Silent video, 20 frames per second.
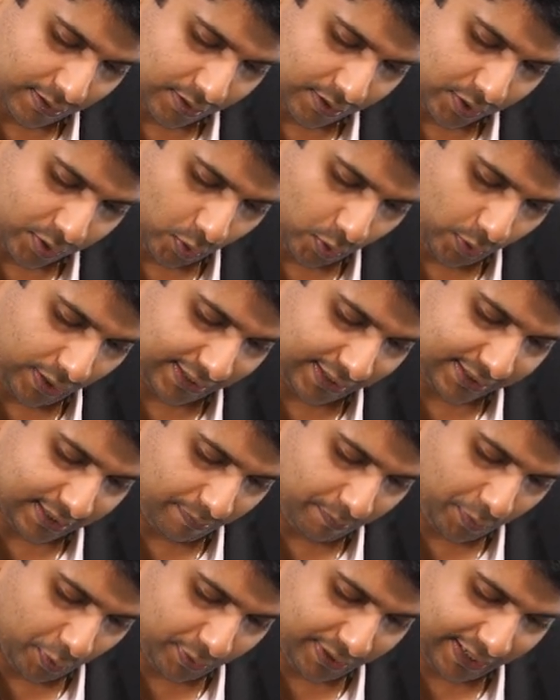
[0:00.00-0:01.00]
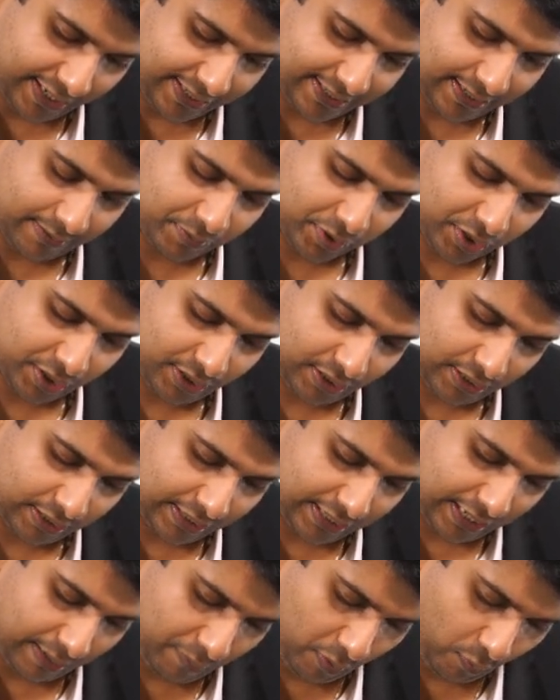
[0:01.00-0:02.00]
So let's compute the exemption.
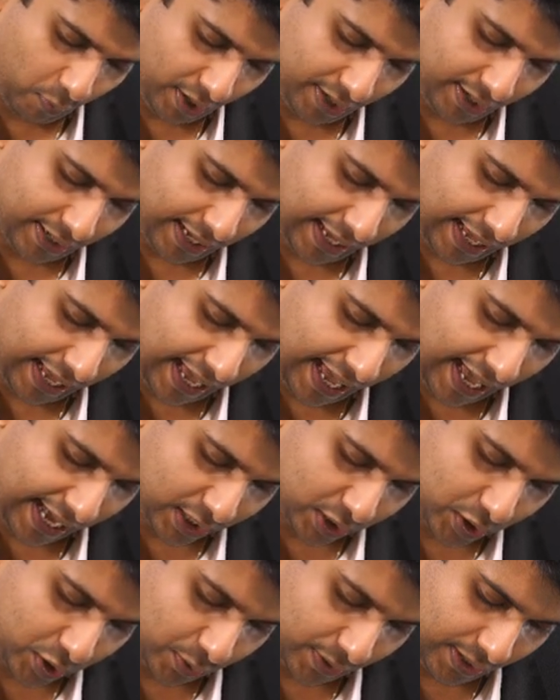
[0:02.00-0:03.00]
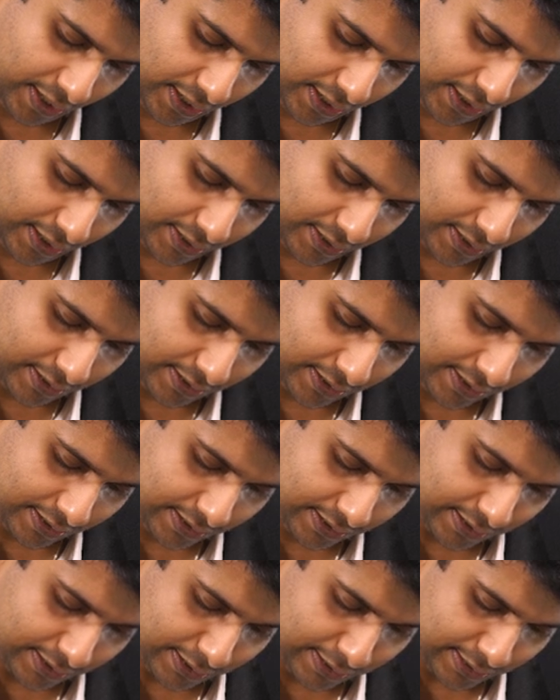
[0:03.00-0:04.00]
Number 1, actual
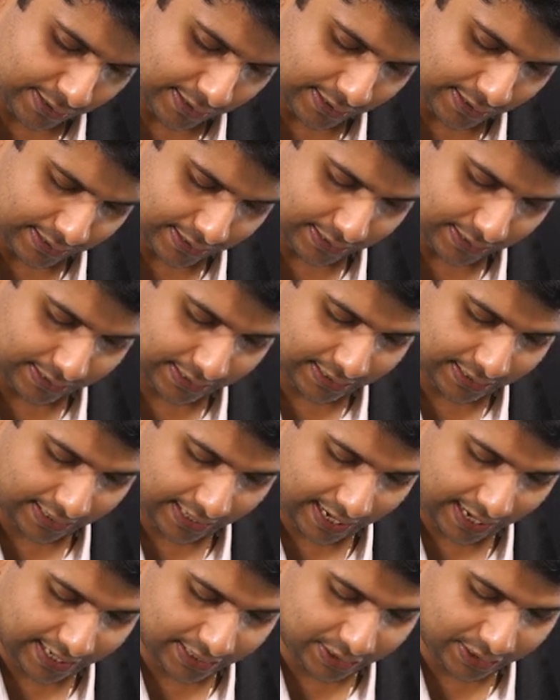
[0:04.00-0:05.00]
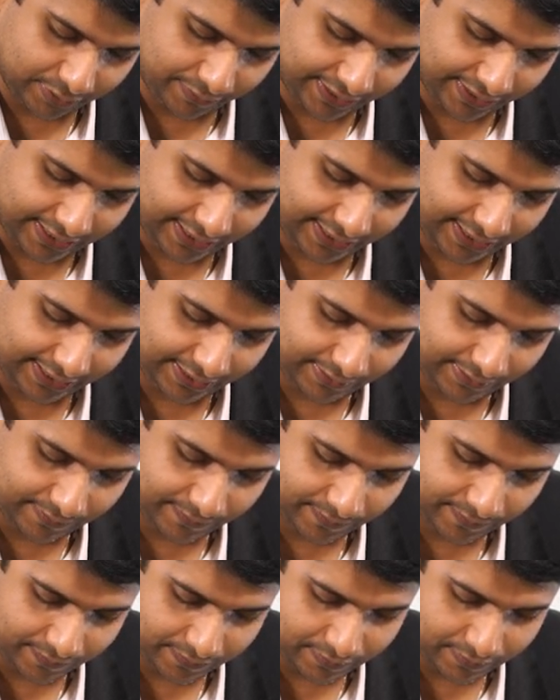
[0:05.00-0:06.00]
gratuity
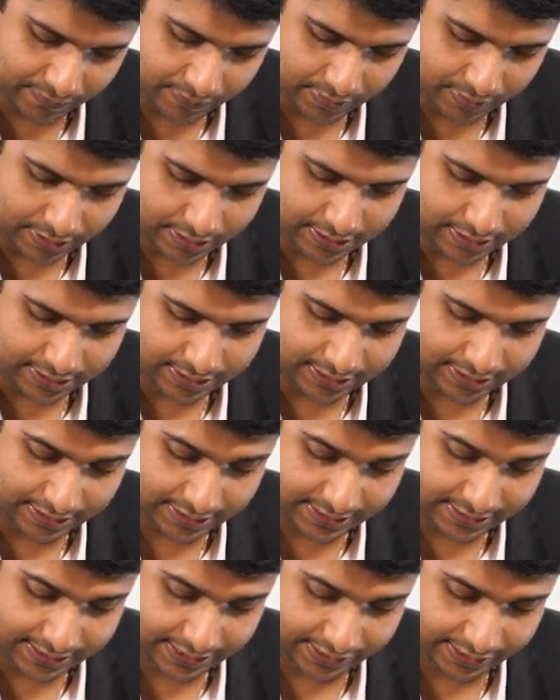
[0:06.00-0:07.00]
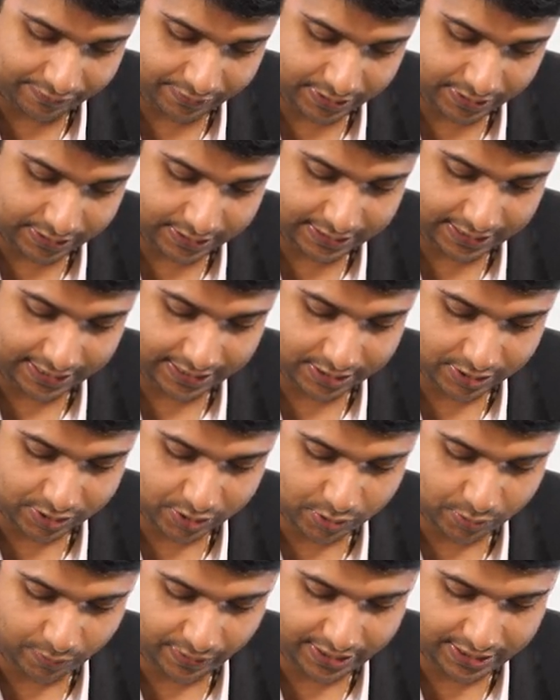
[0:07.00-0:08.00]
received, that
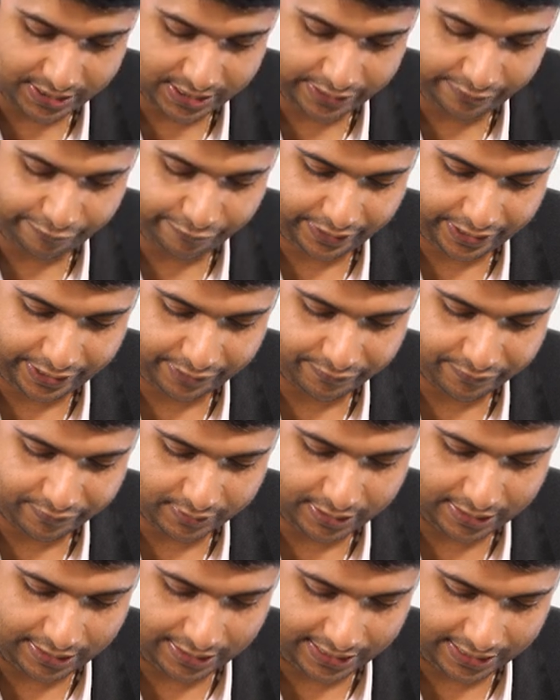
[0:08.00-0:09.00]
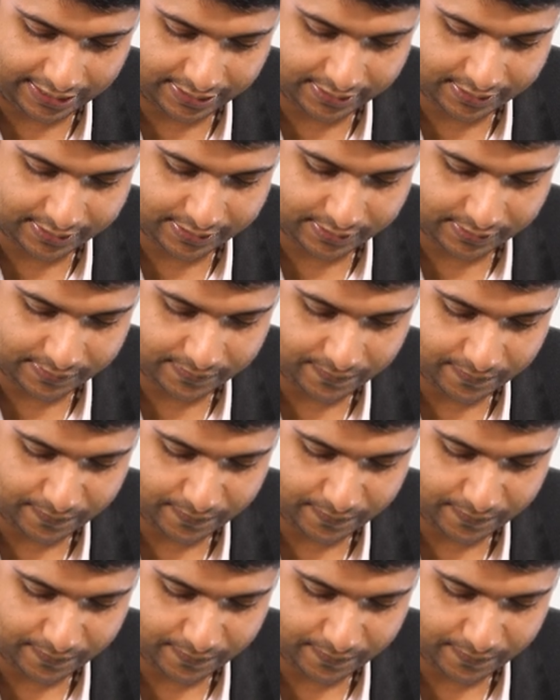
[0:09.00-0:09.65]
is 25 lakhs.